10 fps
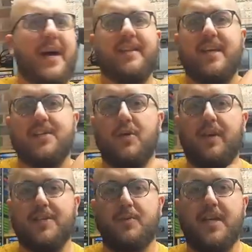bag that I
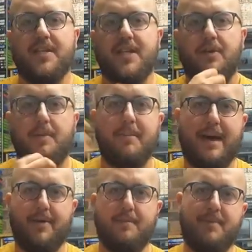sold last week, you know, the
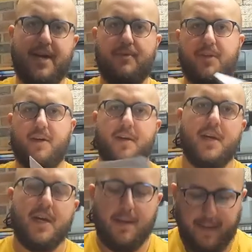mountain bag with a
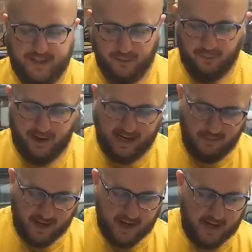metal frame.